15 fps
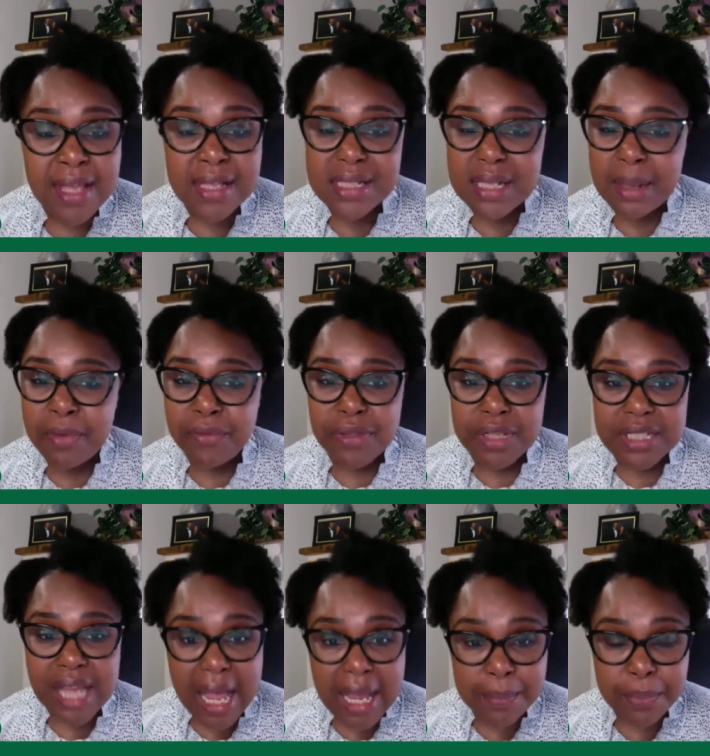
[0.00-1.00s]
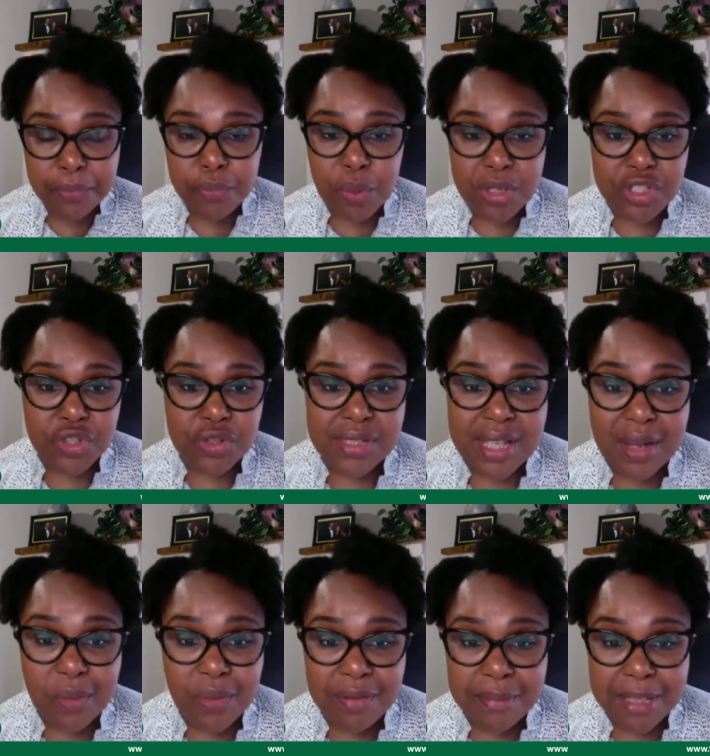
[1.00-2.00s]
some of the type of questions
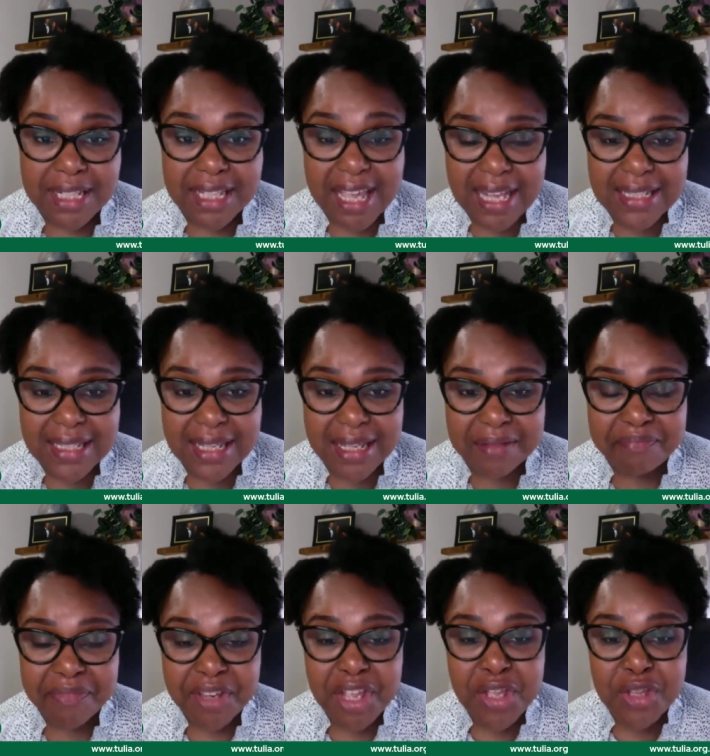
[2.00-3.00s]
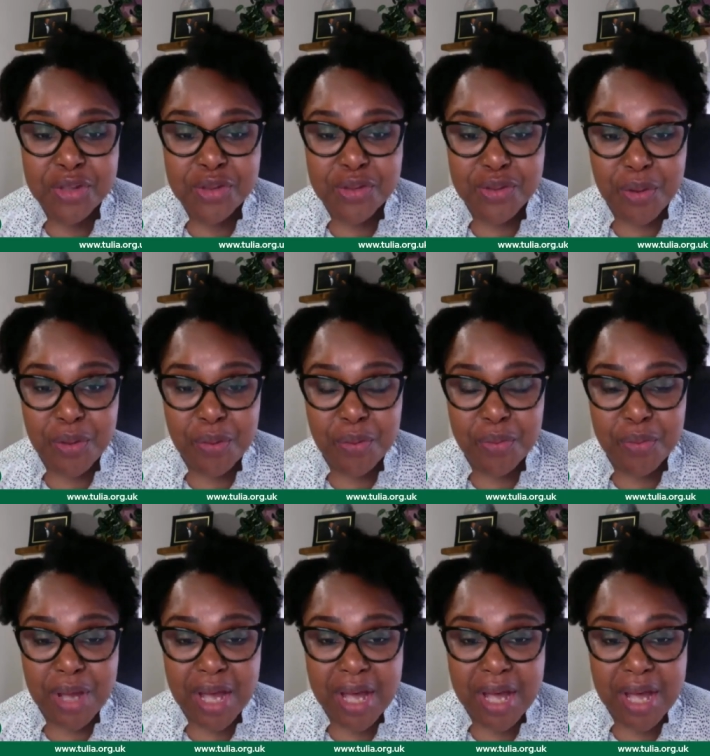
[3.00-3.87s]
that we've been getting. So